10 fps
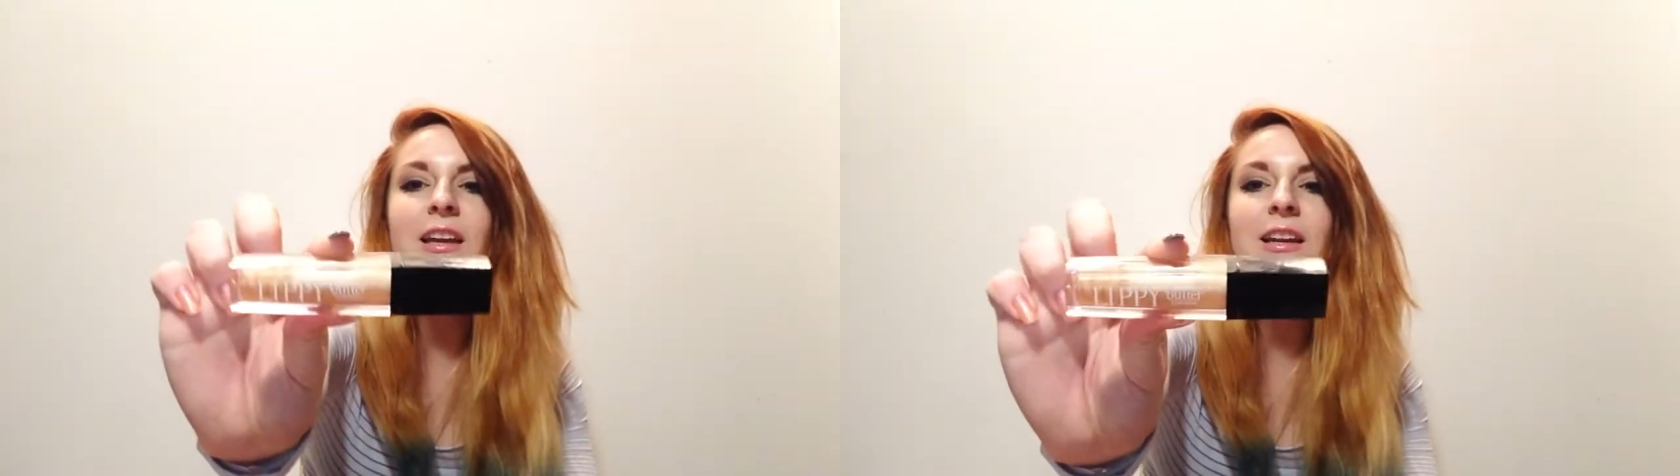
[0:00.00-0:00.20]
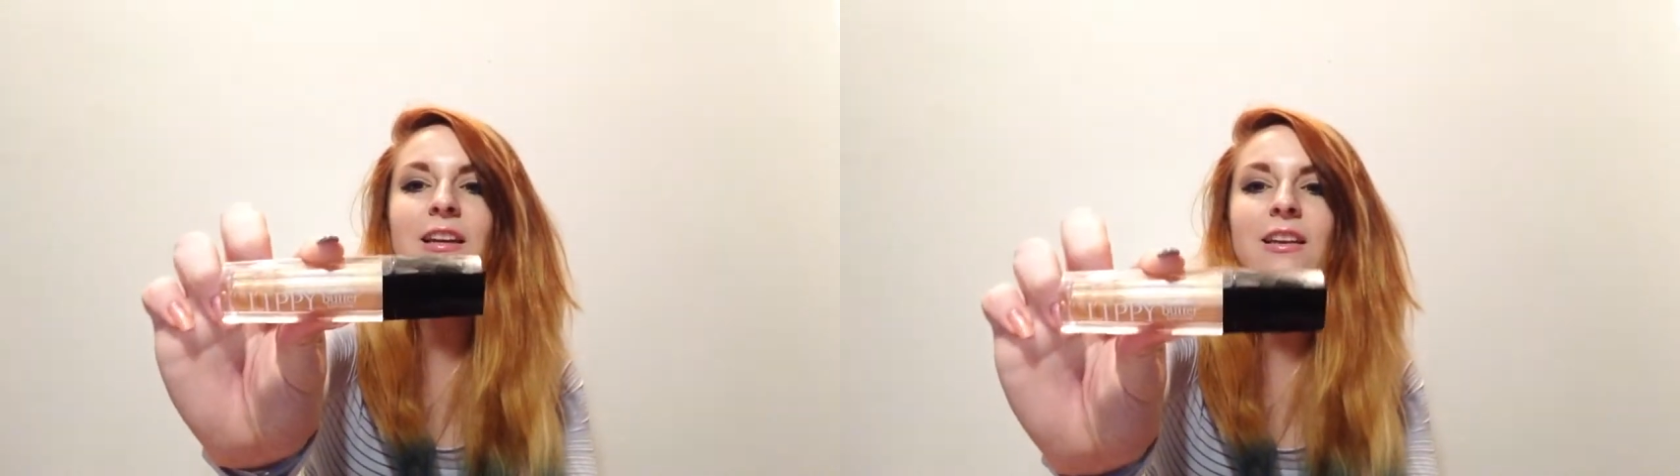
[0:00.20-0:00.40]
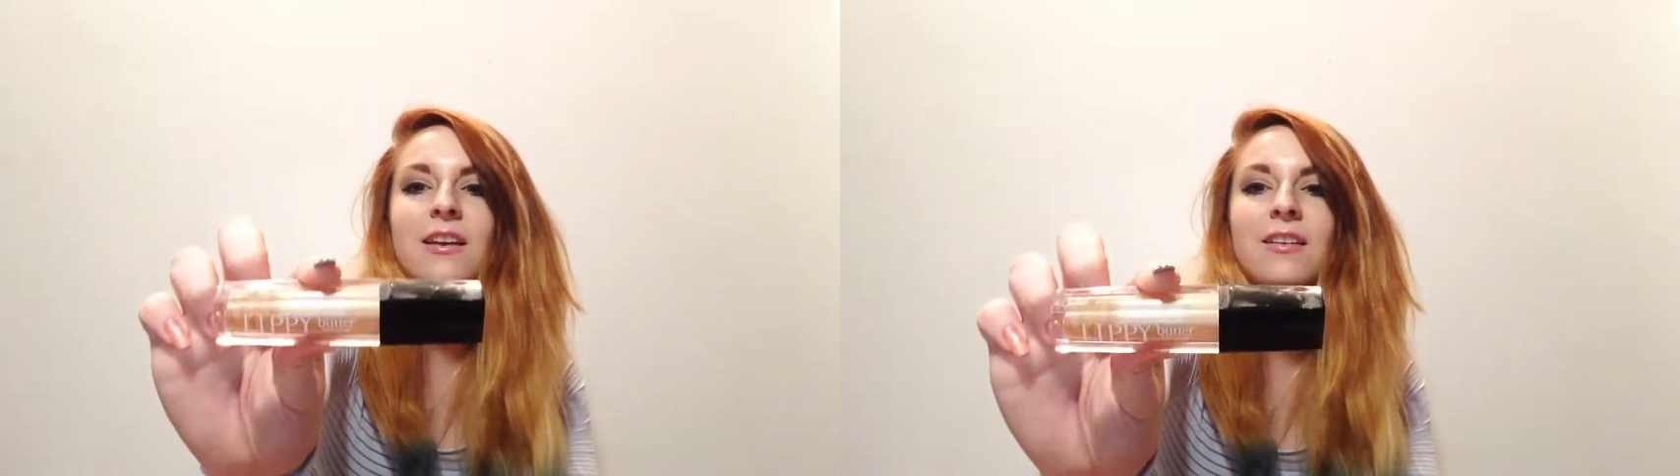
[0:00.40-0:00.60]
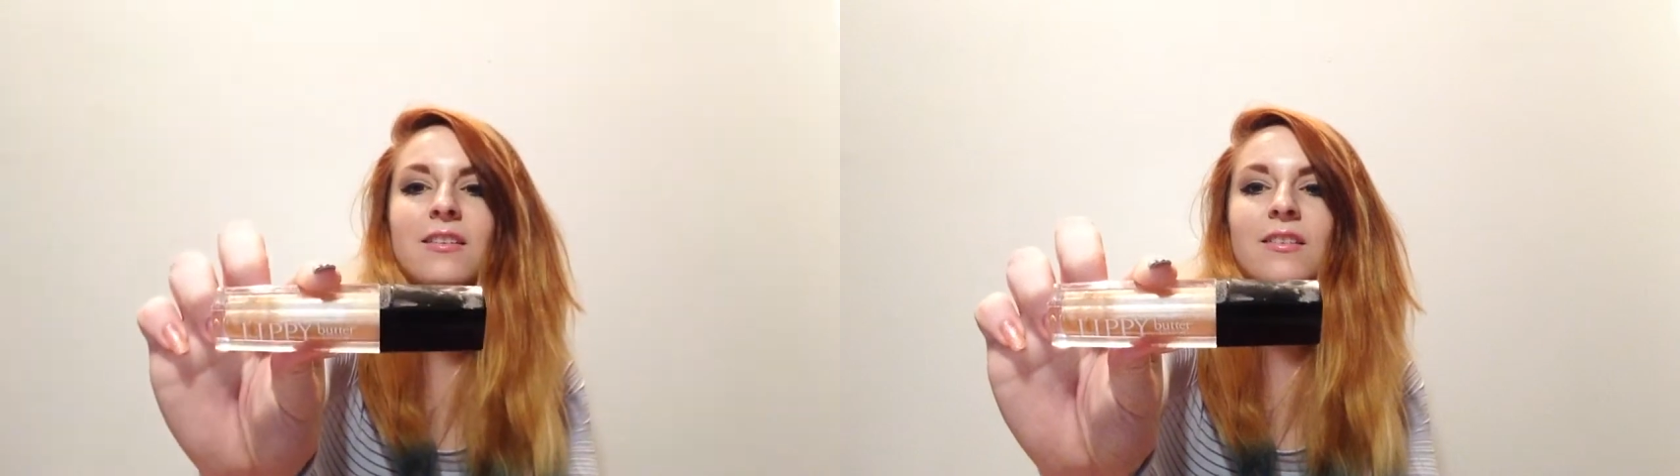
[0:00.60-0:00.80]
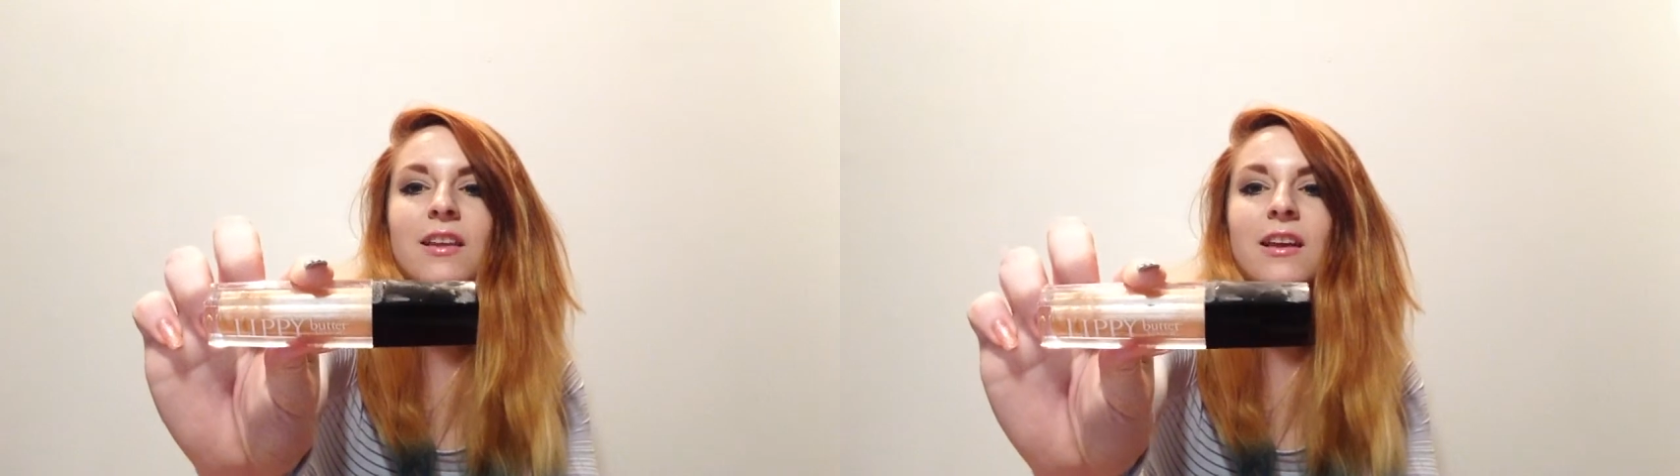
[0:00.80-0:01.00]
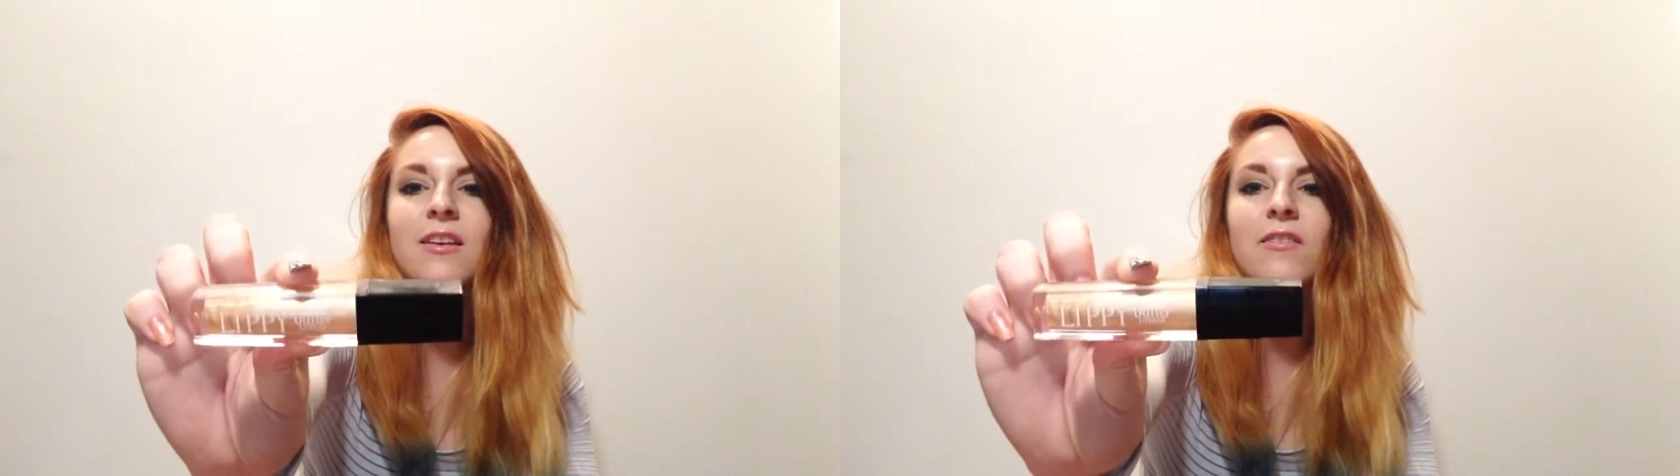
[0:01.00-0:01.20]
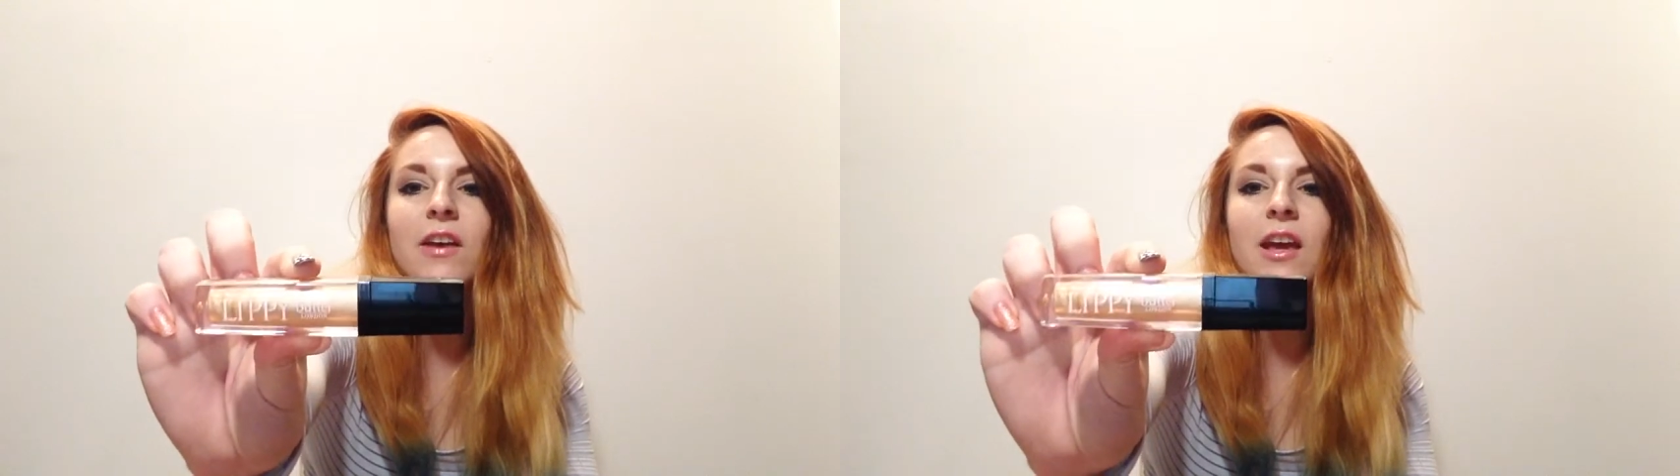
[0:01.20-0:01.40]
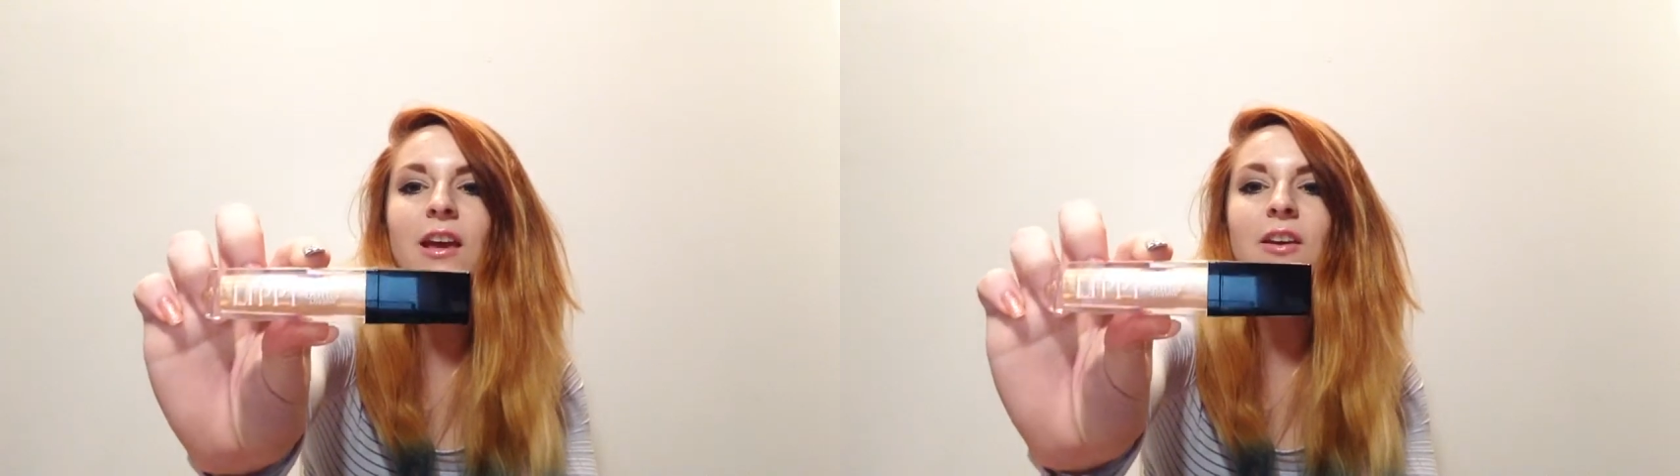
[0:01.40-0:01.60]
and it does give
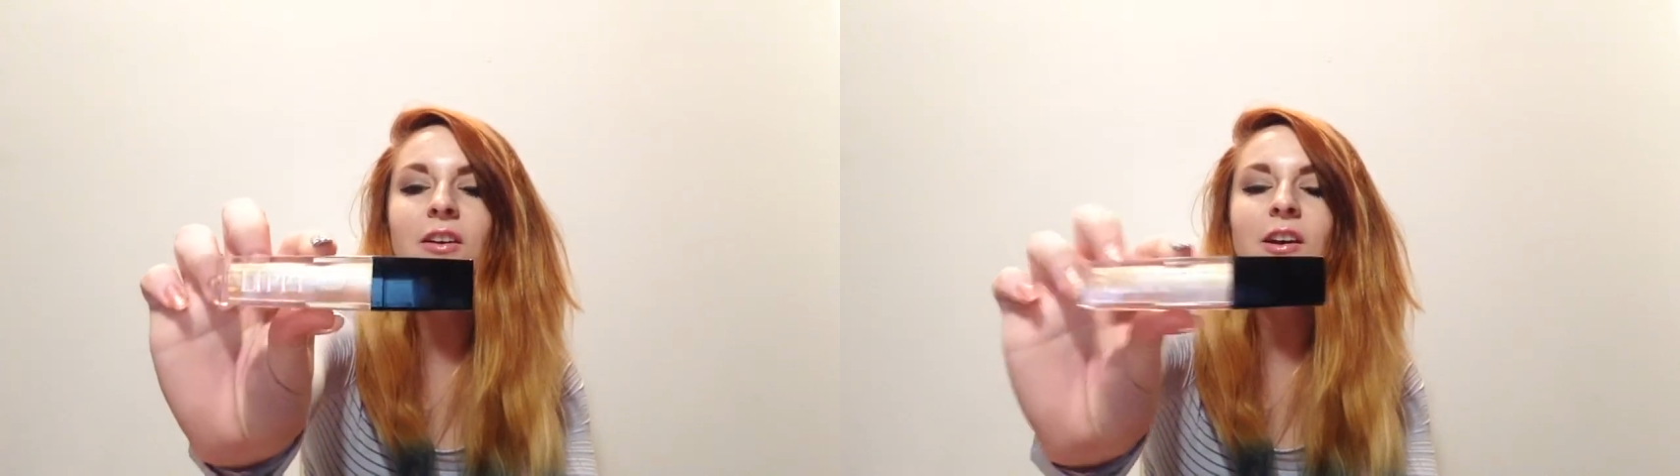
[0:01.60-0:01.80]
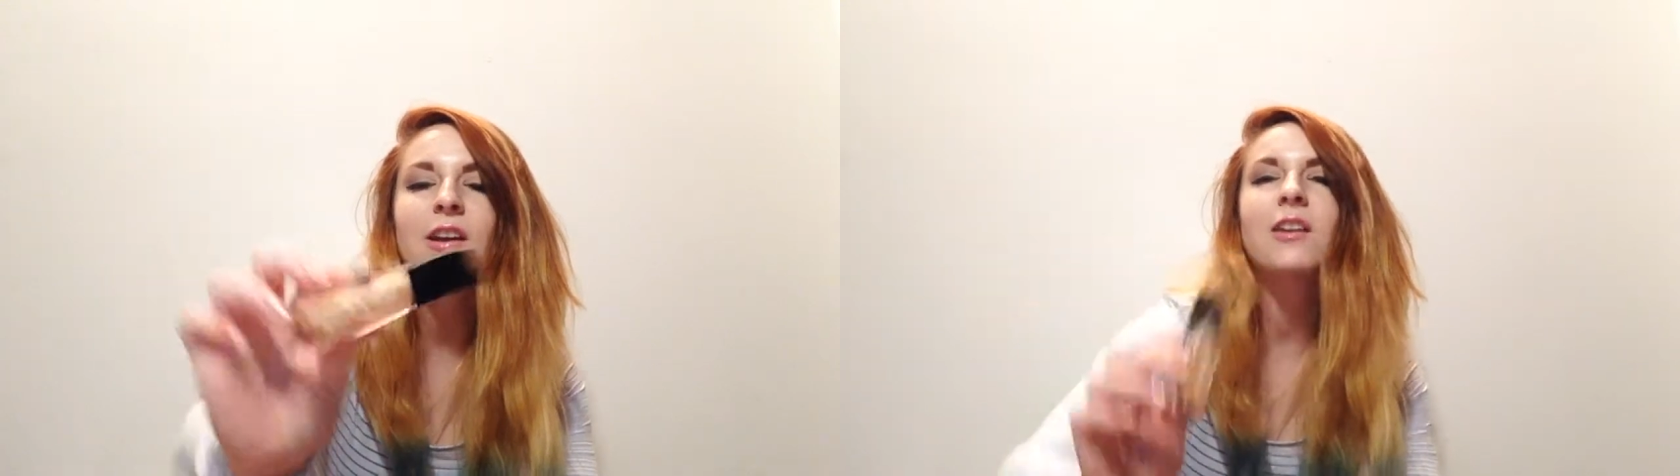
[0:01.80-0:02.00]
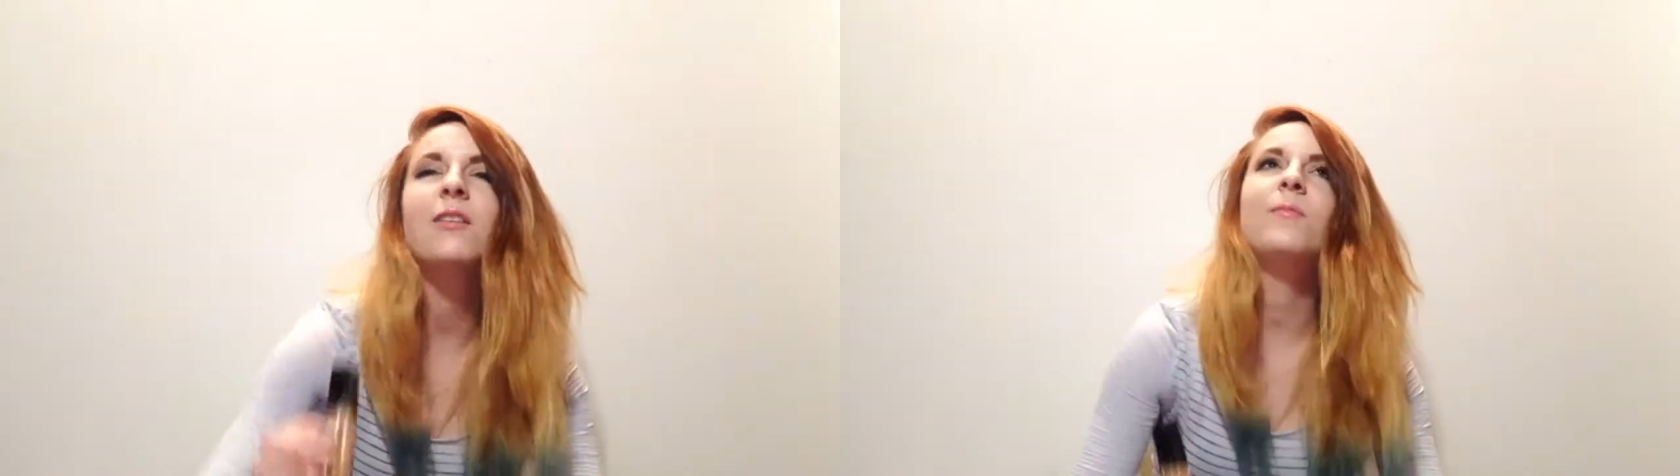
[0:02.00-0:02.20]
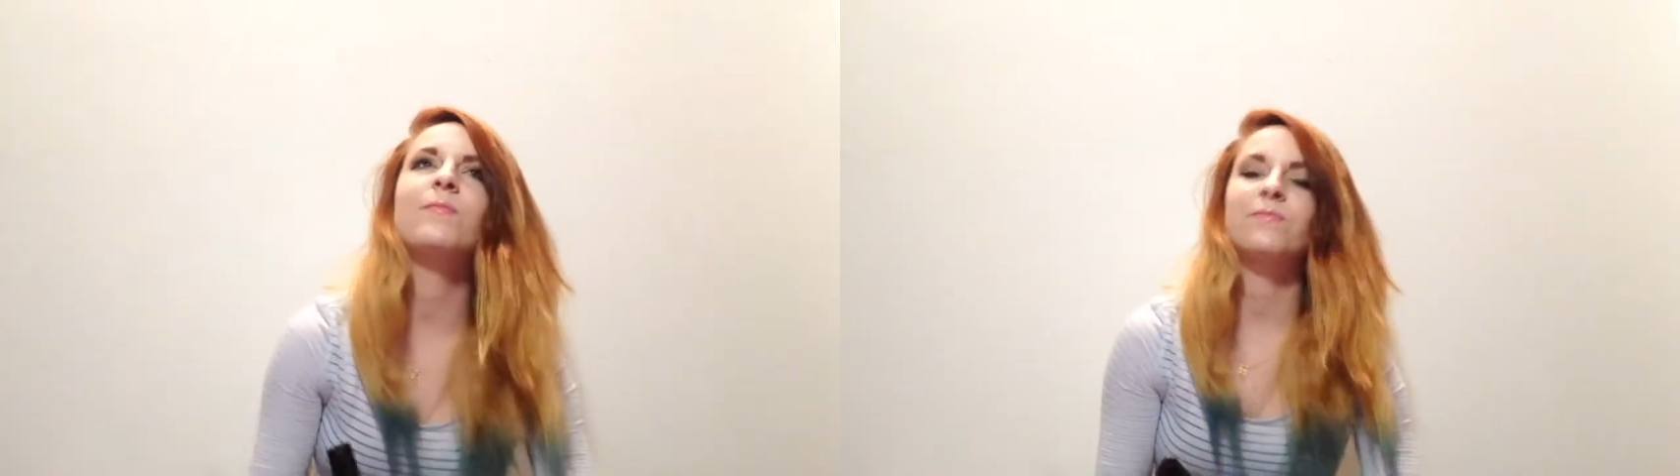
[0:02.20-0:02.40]
a good